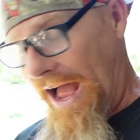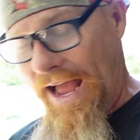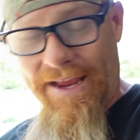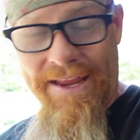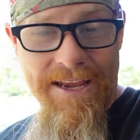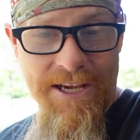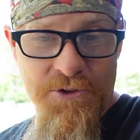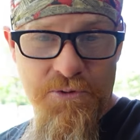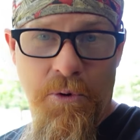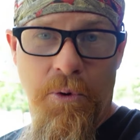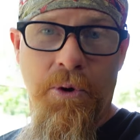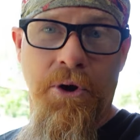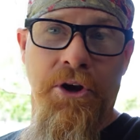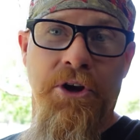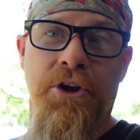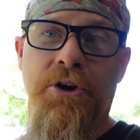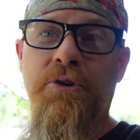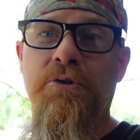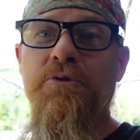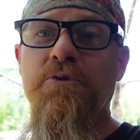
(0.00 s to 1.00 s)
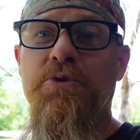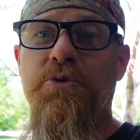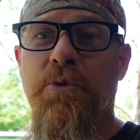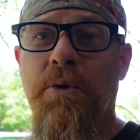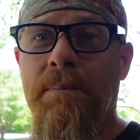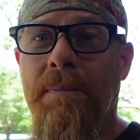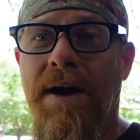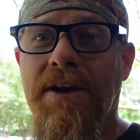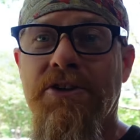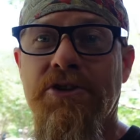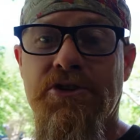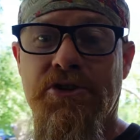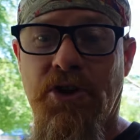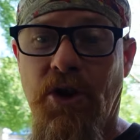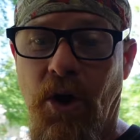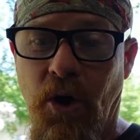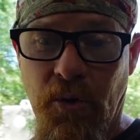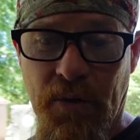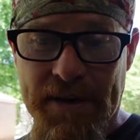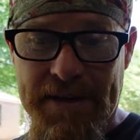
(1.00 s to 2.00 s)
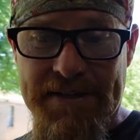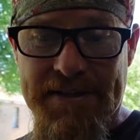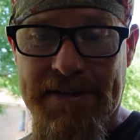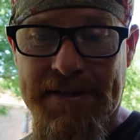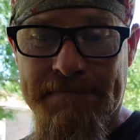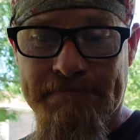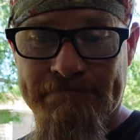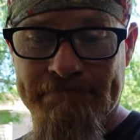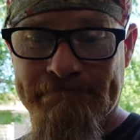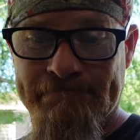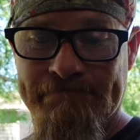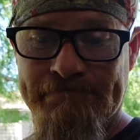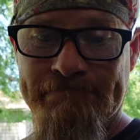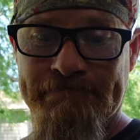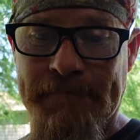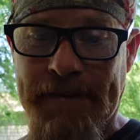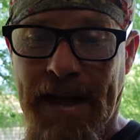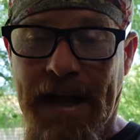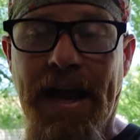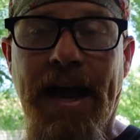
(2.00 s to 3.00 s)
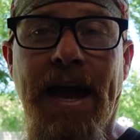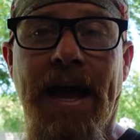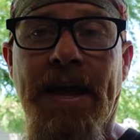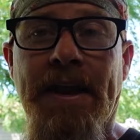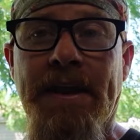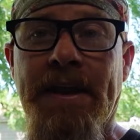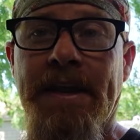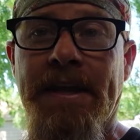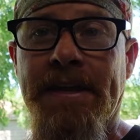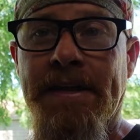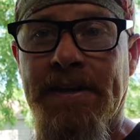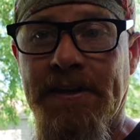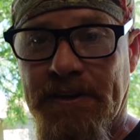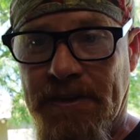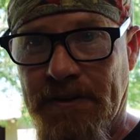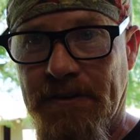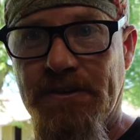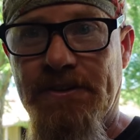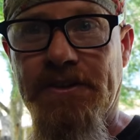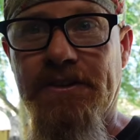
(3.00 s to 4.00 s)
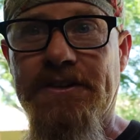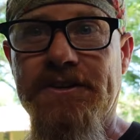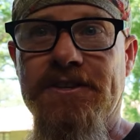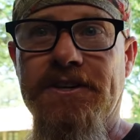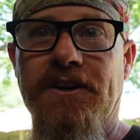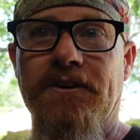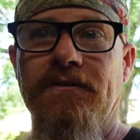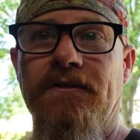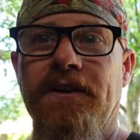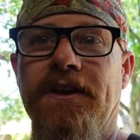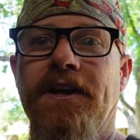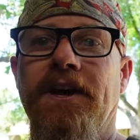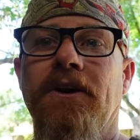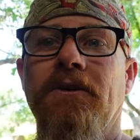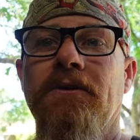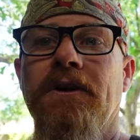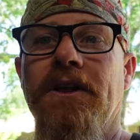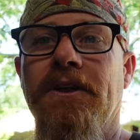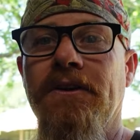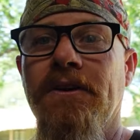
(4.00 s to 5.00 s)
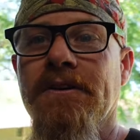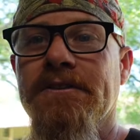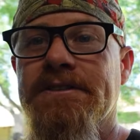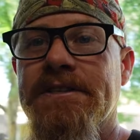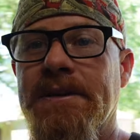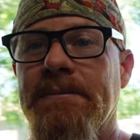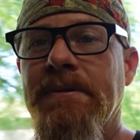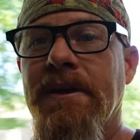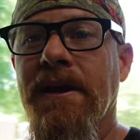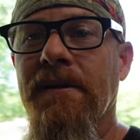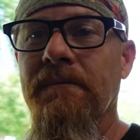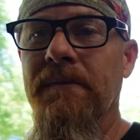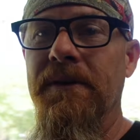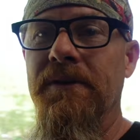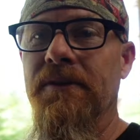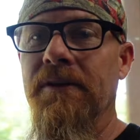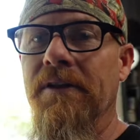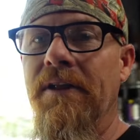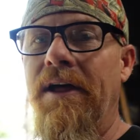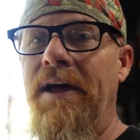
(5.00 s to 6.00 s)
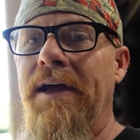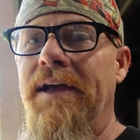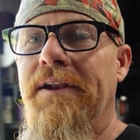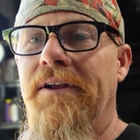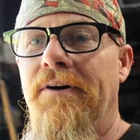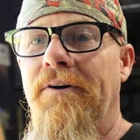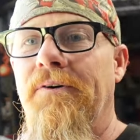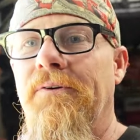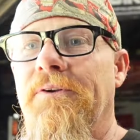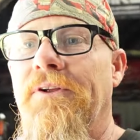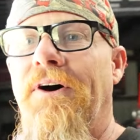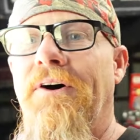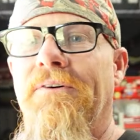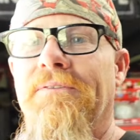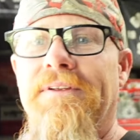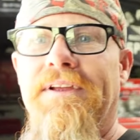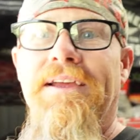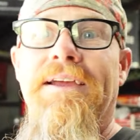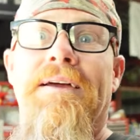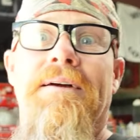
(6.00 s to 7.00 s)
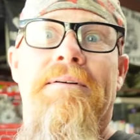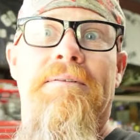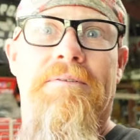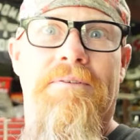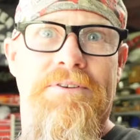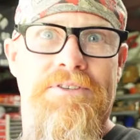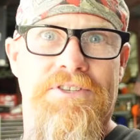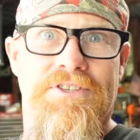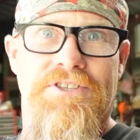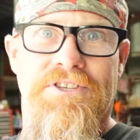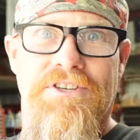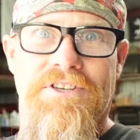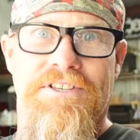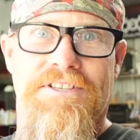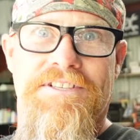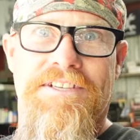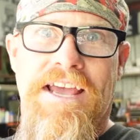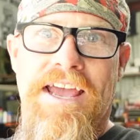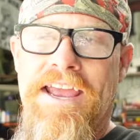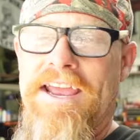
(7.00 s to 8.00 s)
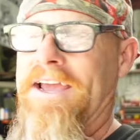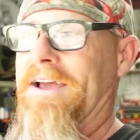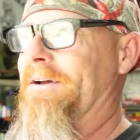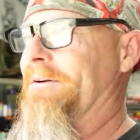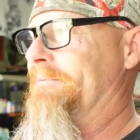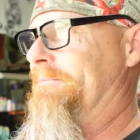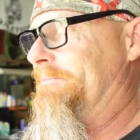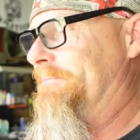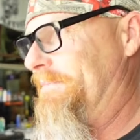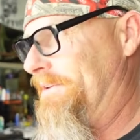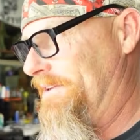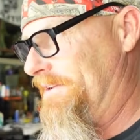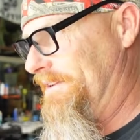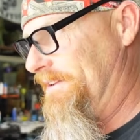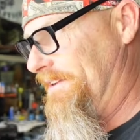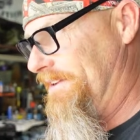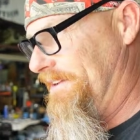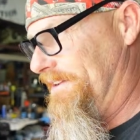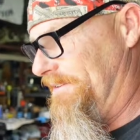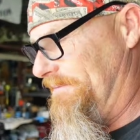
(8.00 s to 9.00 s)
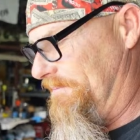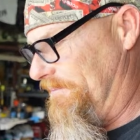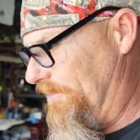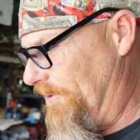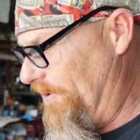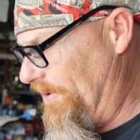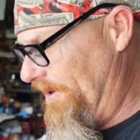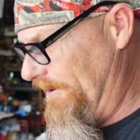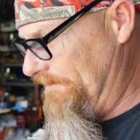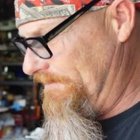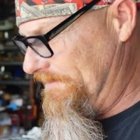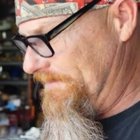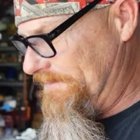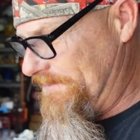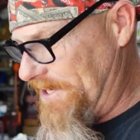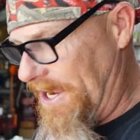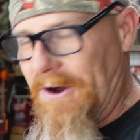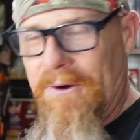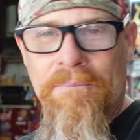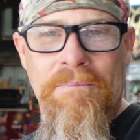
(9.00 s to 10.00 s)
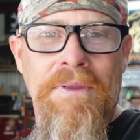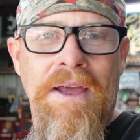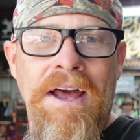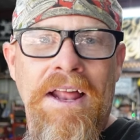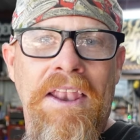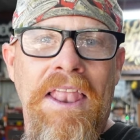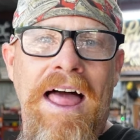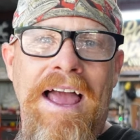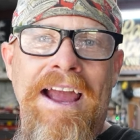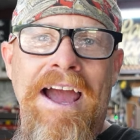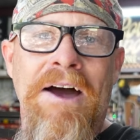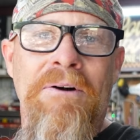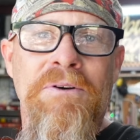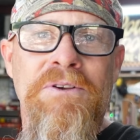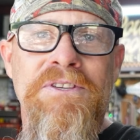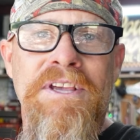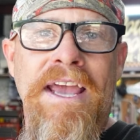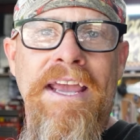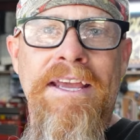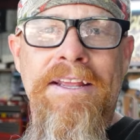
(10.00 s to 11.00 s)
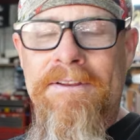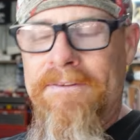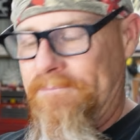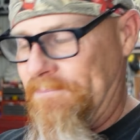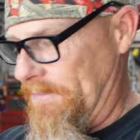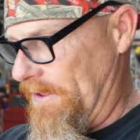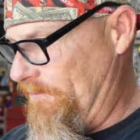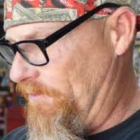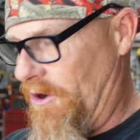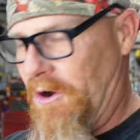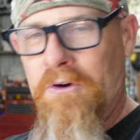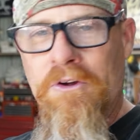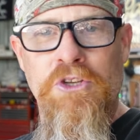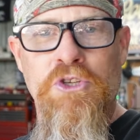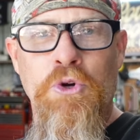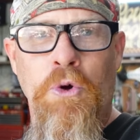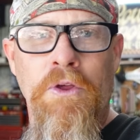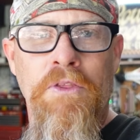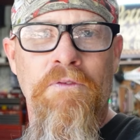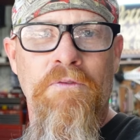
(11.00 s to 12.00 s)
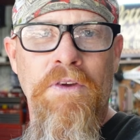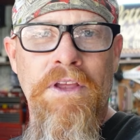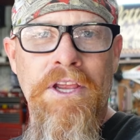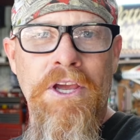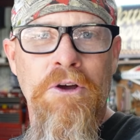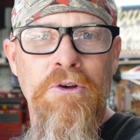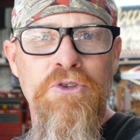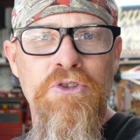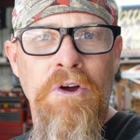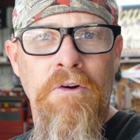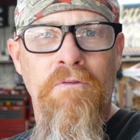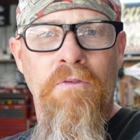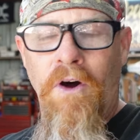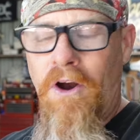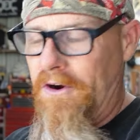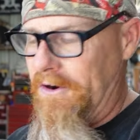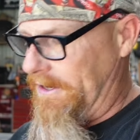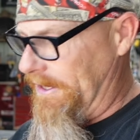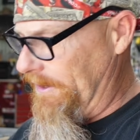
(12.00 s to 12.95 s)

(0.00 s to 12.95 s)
I guess what we're going to do is we might just call this an end to this here video. Can y'all see me? I'm in the light. Hold on. Shazam. Boy. So, like I was saying, if y'all enjoyed the video so far,